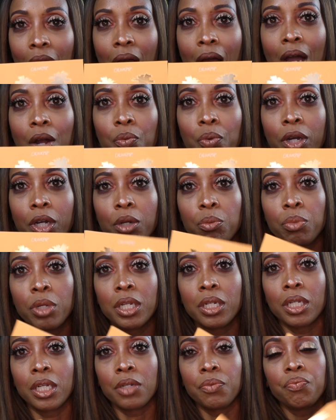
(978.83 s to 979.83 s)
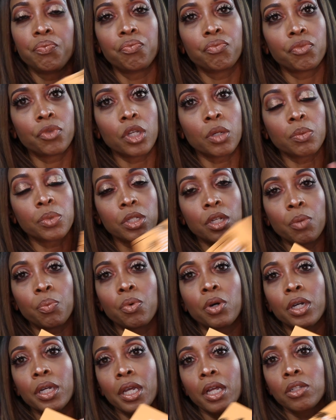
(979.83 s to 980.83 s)
I recommend it. Thumbs up
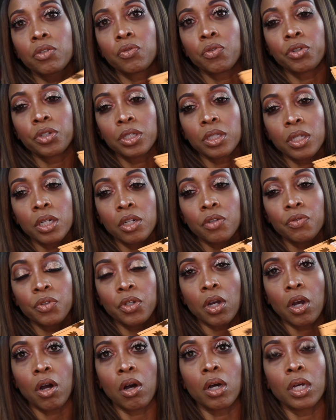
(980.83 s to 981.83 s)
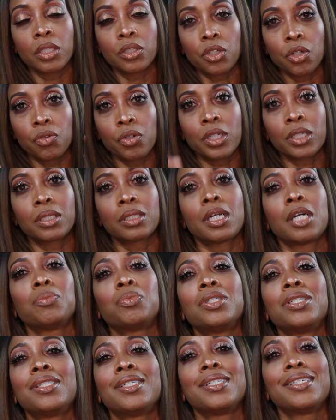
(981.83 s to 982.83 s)
on California love, y'all. Until next time,
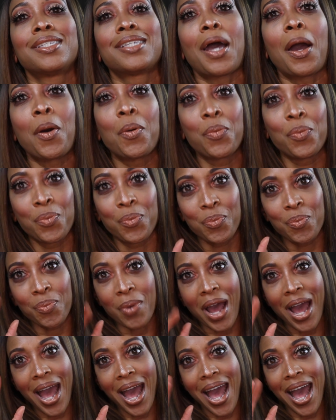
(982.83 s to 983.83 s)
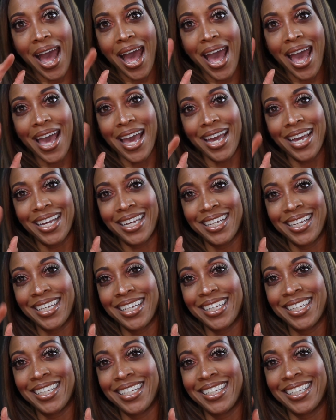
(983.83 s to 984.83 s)
TeeTee is out.
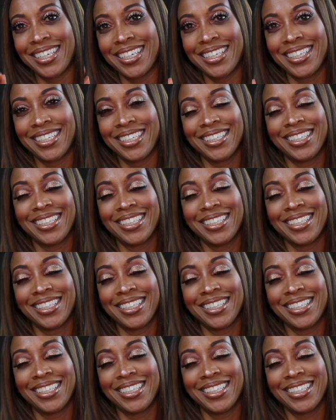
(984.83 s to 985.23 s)
Bye.